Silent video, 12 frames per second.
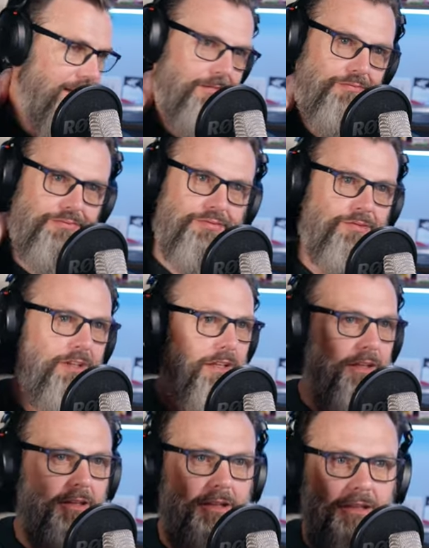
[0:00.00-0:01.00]
Ah,
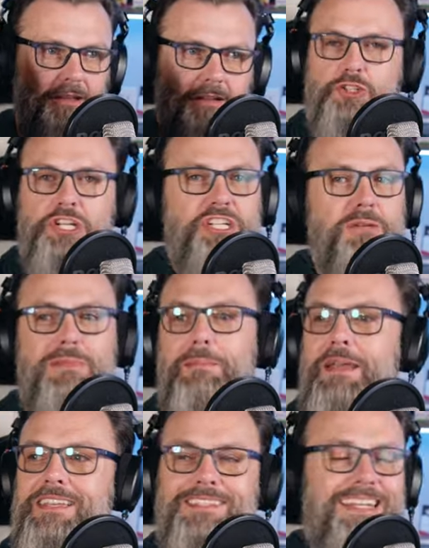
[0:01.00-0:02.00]
so she
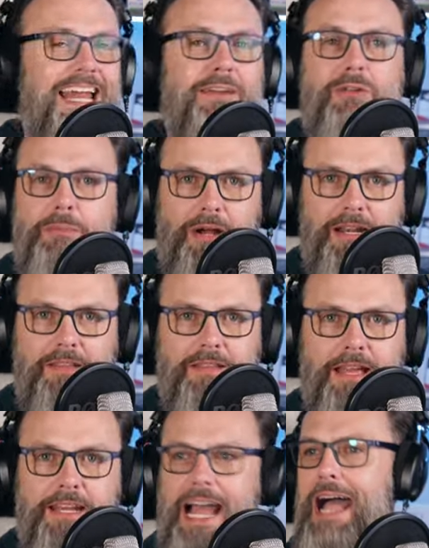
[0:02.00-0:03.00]
should be pissed at
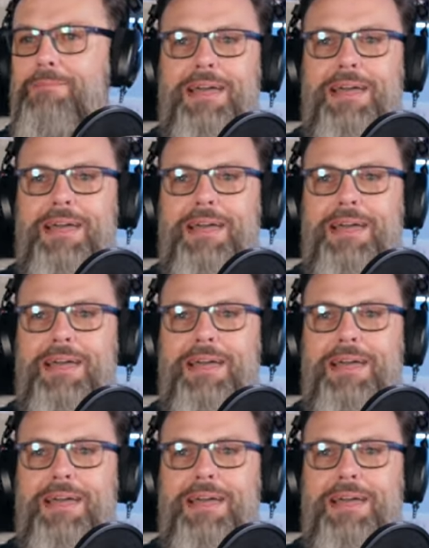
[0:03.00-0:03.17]
everybody then.